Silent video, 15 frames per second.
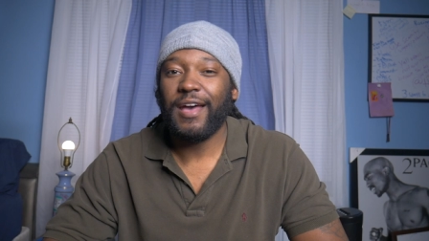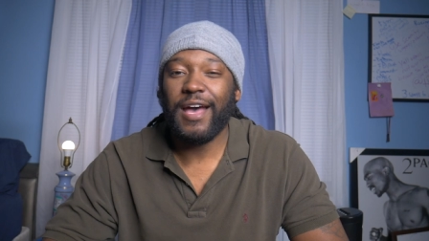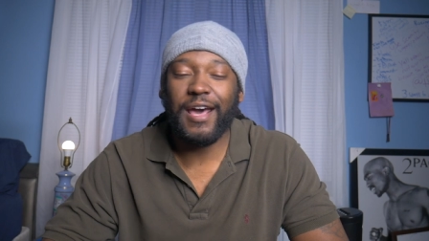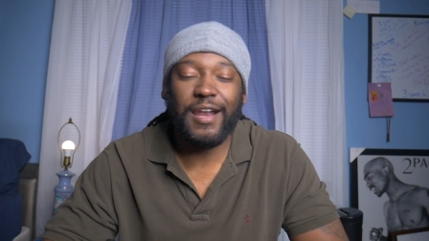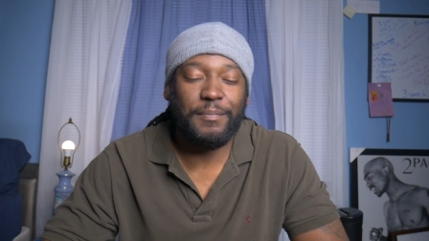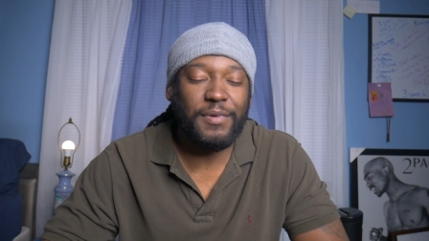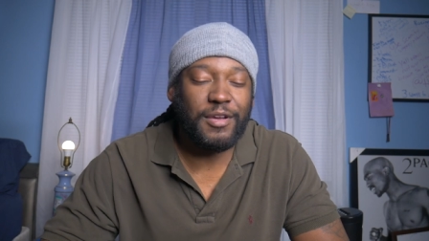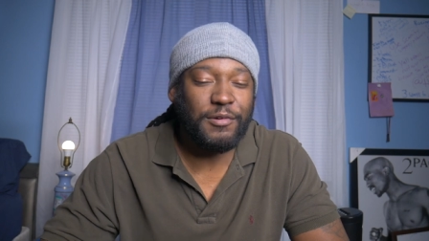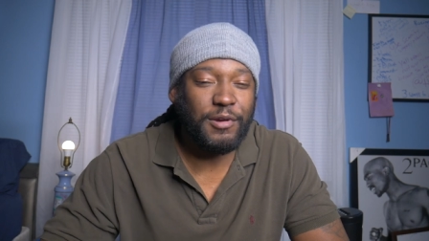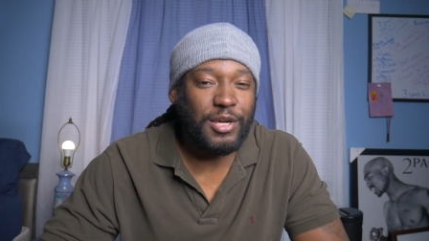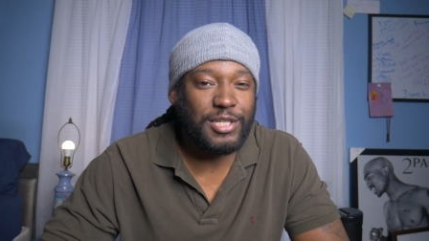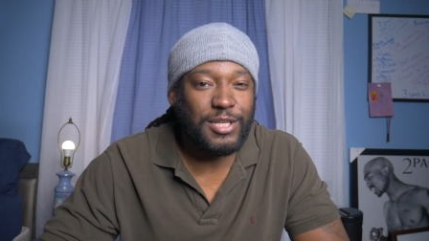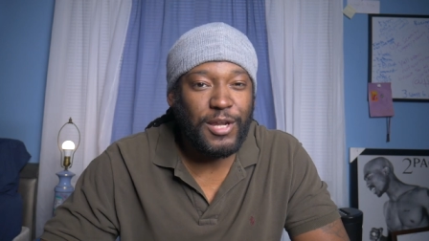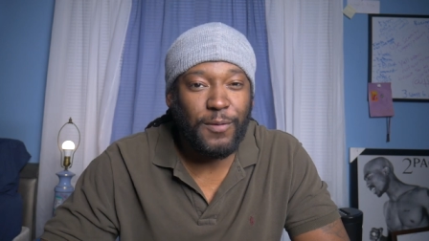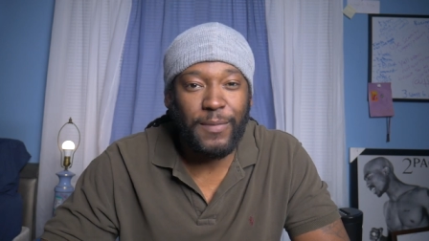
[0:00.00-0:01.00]
I done been
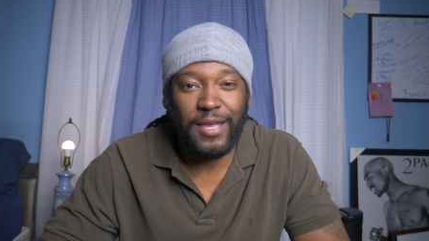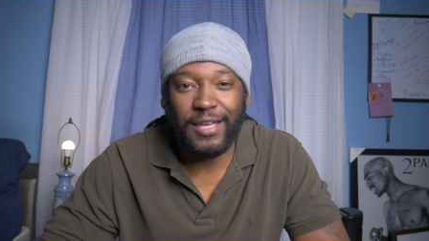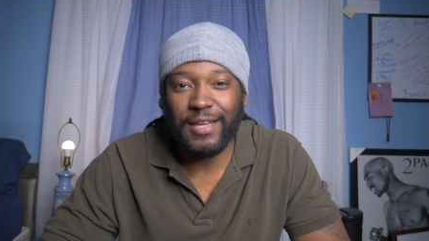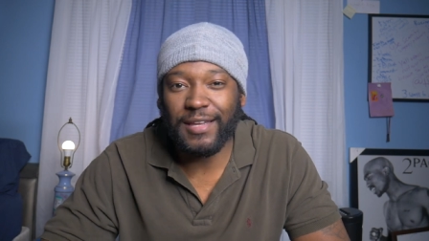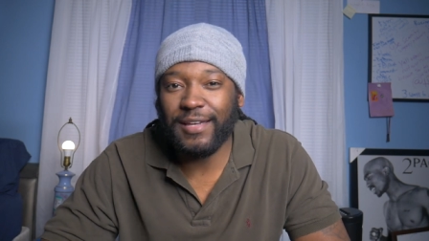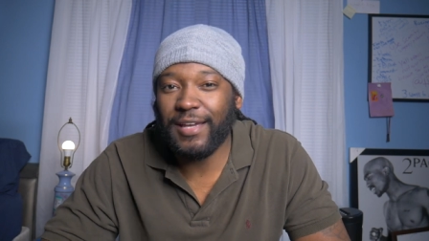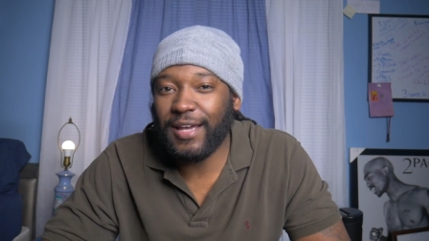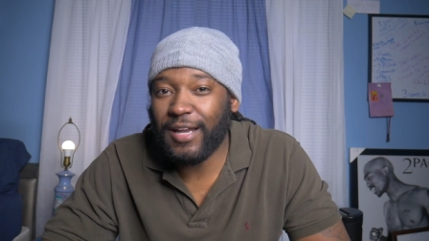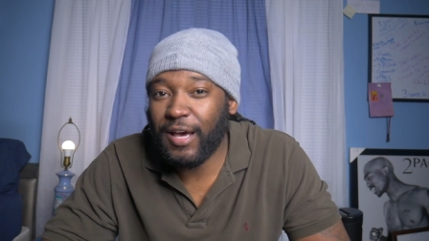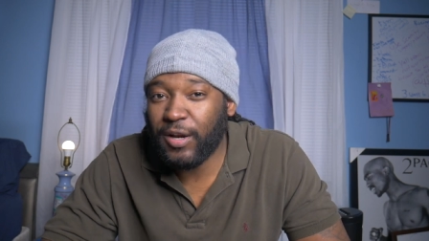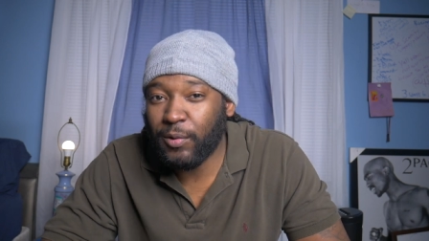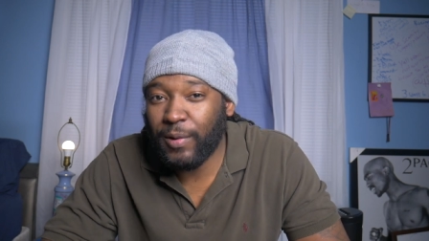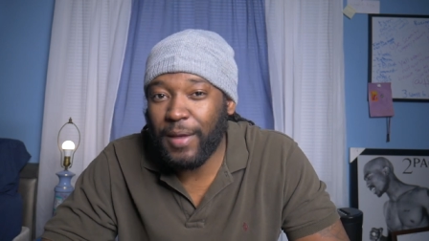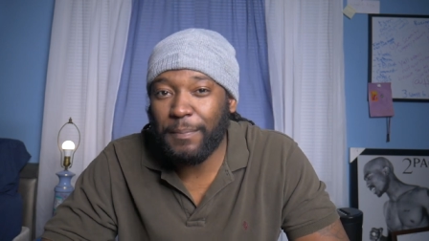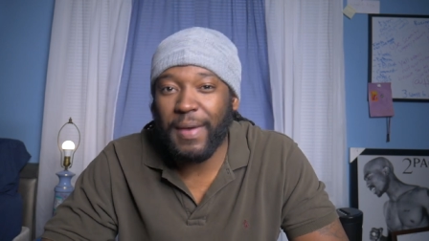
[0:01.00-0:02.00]
crushing on Megan Good all
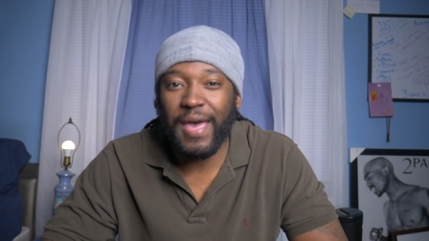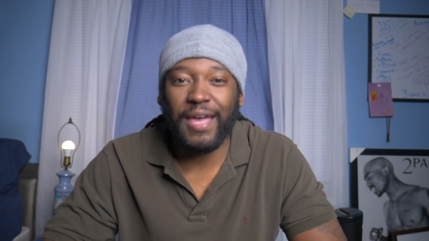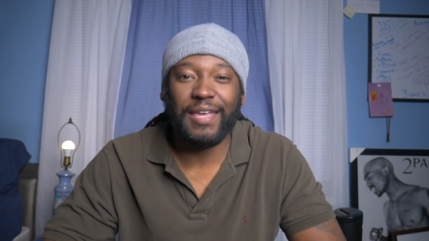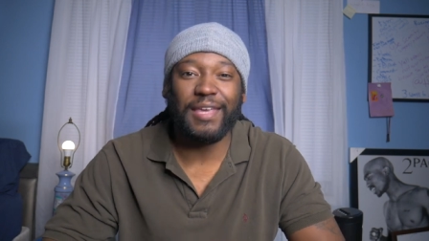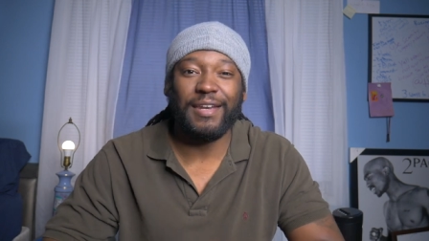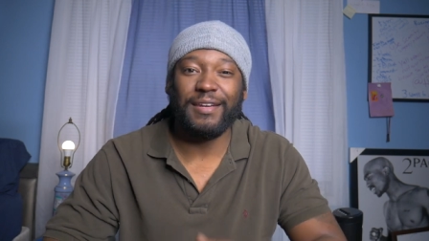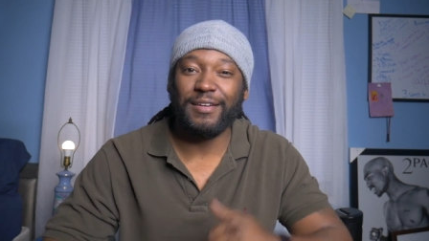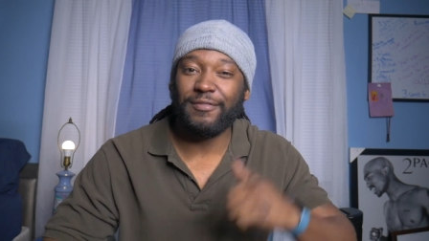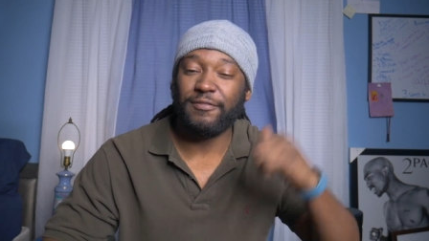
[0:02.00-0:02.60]
the way back in the